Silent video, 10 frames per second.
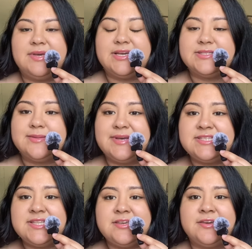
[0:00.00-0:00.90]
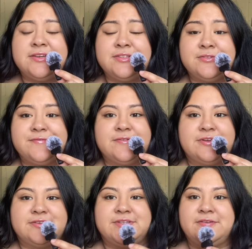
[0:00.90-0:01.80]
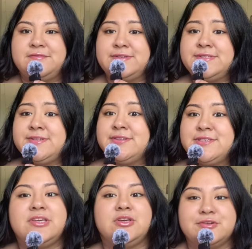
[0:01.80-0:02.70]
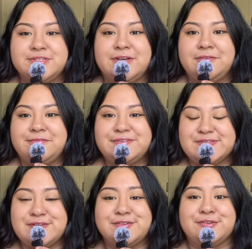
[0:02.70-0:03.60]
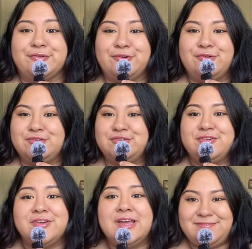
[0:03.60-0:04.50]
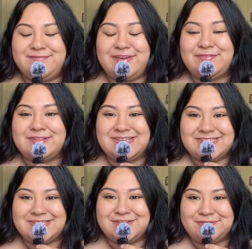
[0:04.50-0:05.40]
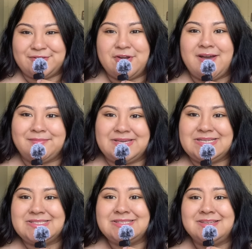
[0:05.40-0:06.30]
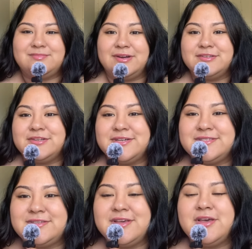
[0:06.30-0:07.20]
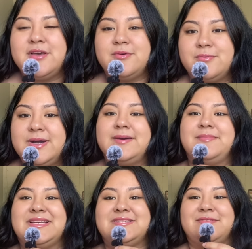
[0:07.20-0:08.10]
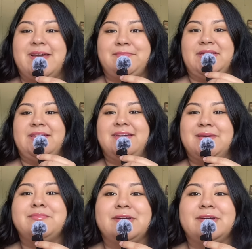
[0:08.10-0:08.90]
Because the best thing you can do for yourself is center yourself, center your goals, your favorite things to do, your hobbies. Prioritize what makes you happy and